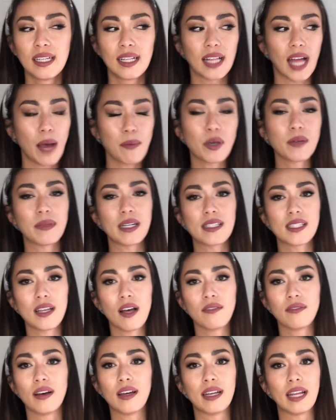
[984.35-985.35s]
I put
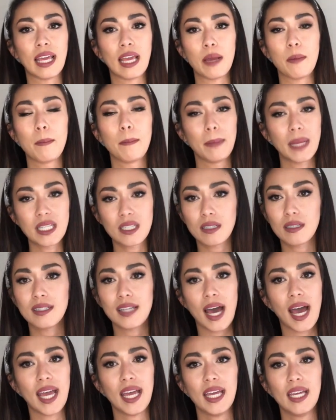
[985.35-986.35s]
myself on a mental
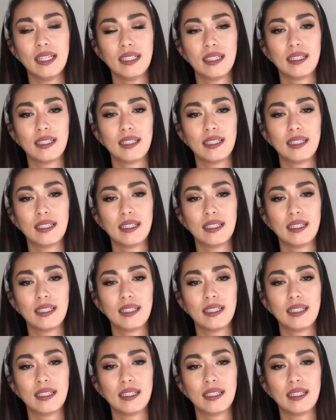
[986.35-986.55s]
diet,